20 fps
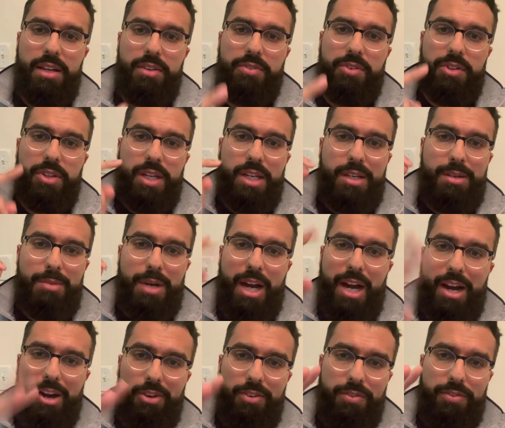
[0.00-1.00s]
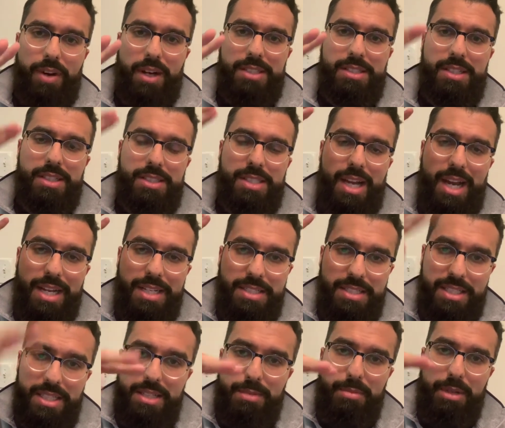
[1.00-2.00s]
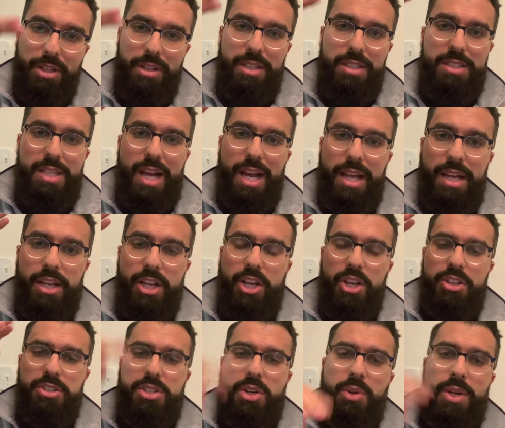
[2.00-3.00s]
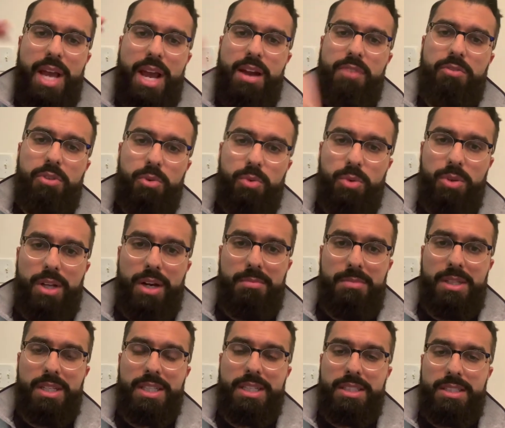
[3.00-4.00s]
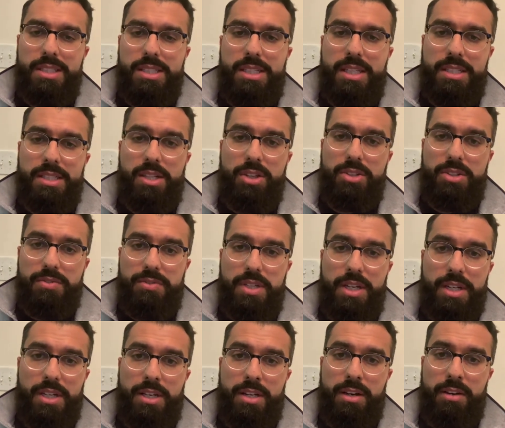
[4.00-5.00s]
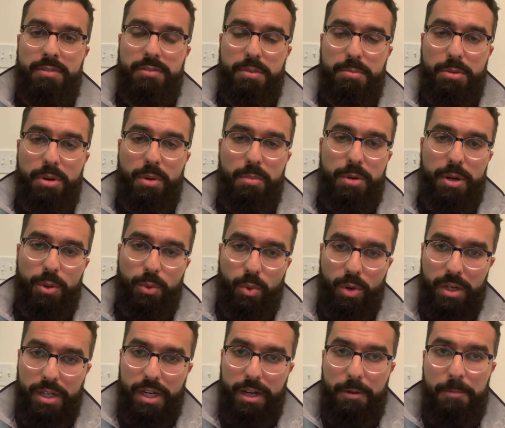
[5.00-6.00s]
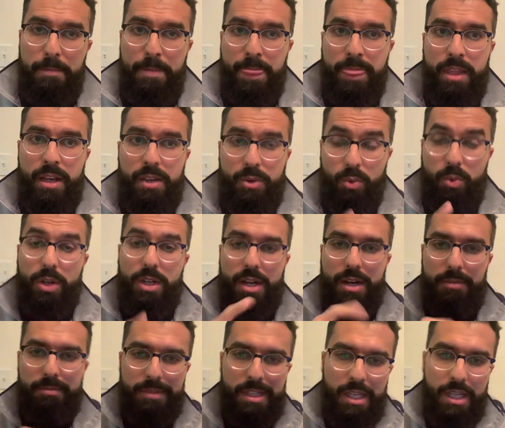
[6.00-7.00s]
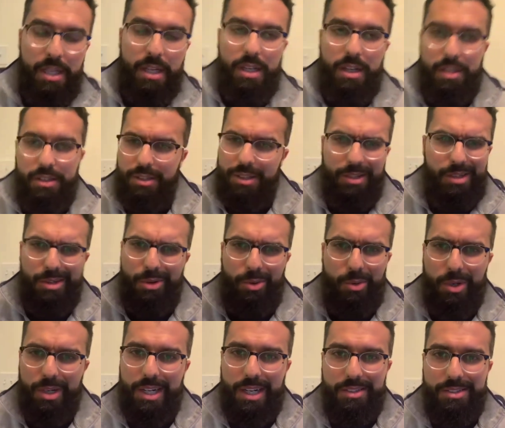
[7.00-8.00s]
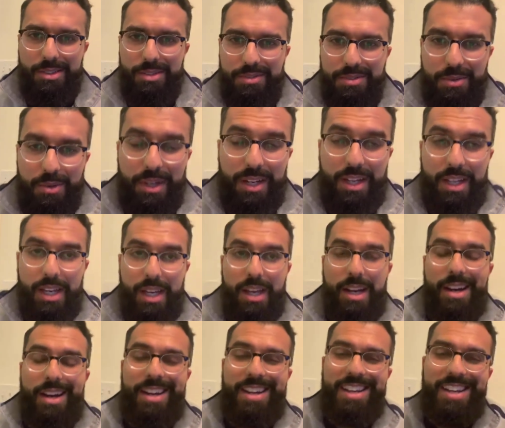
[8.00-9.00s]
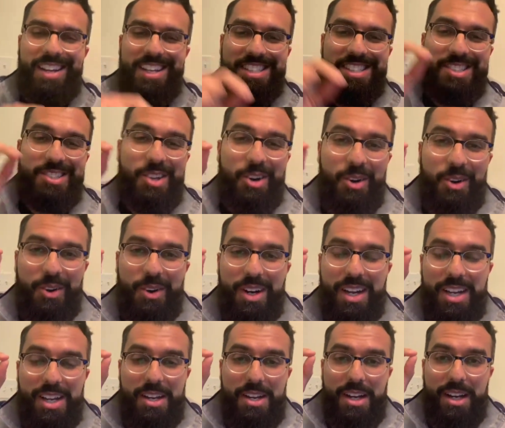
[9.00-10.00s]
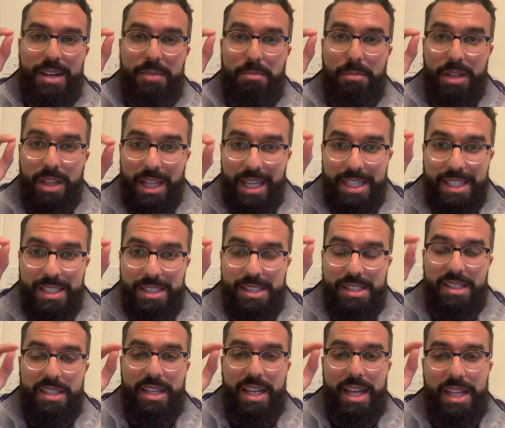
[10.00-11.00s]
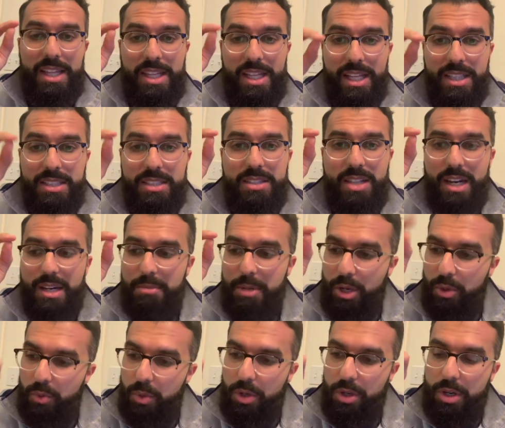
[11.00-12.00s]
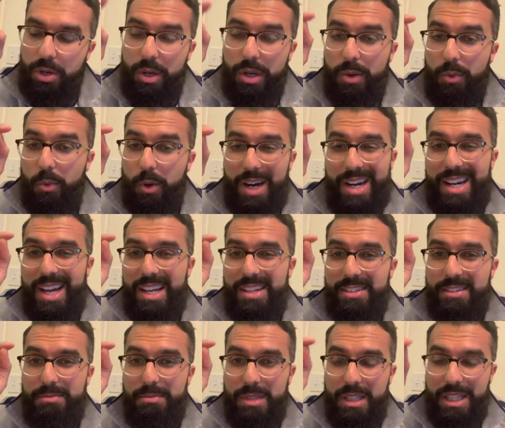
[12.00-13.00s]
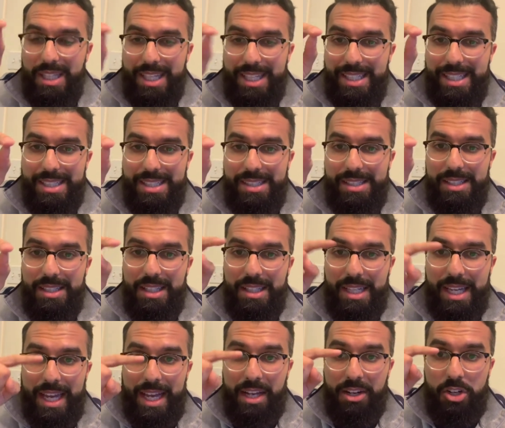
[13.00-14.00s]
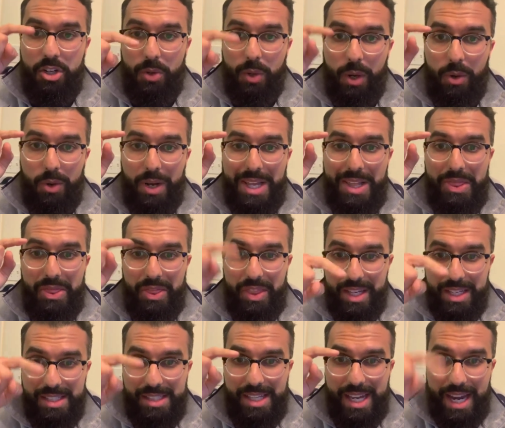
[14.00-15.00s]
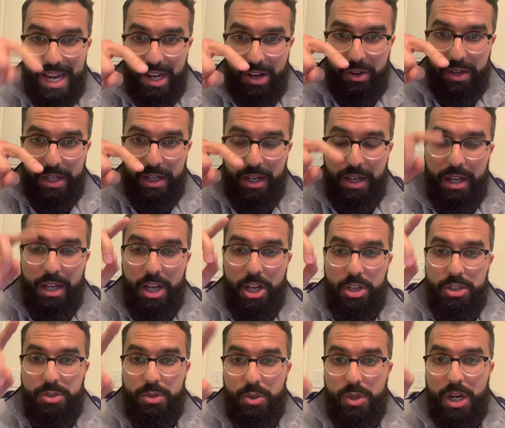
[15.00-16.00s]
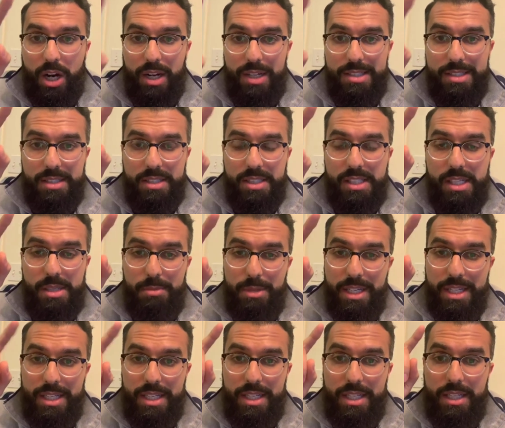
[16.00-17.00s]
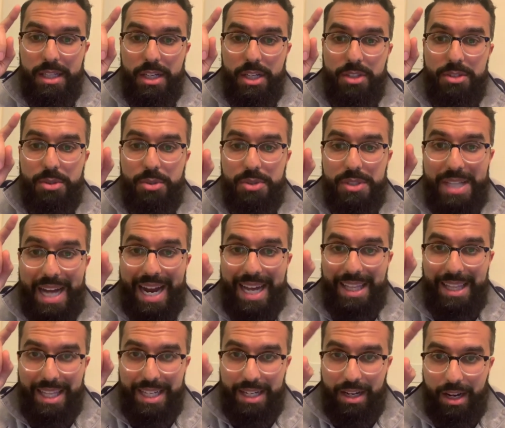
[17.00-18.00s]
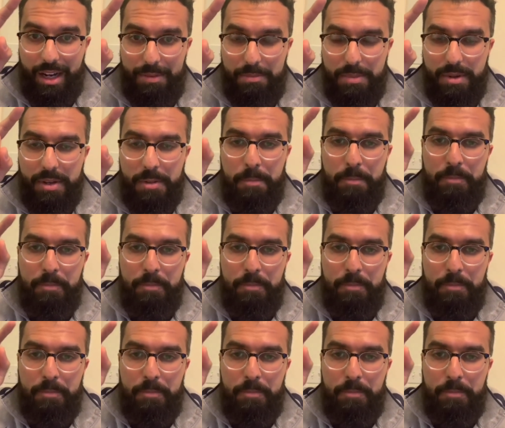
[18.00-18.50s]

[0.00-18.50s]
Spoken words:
if you're thinking about alk phos that's high, T-bili is high, don't ever rule out malignancy until you've done enough appropriate workup. You can go work out too if you want. So malignancy, and let's talk about real quick, what kind of malignancy can grow in this area to cause the CBD to dilate up?